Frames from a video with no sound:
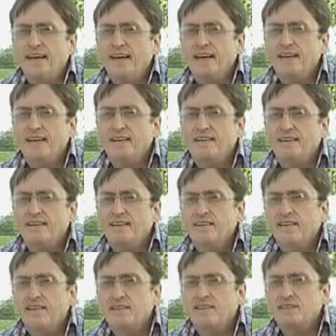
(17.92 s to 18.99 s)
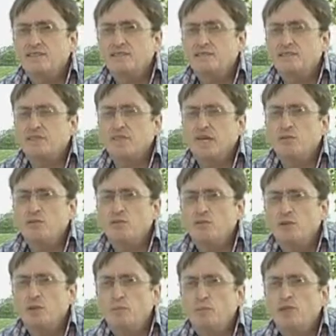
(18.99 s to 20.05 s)
And that stayed
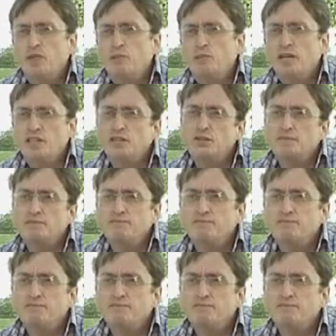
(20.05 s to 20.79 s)
with me pretty much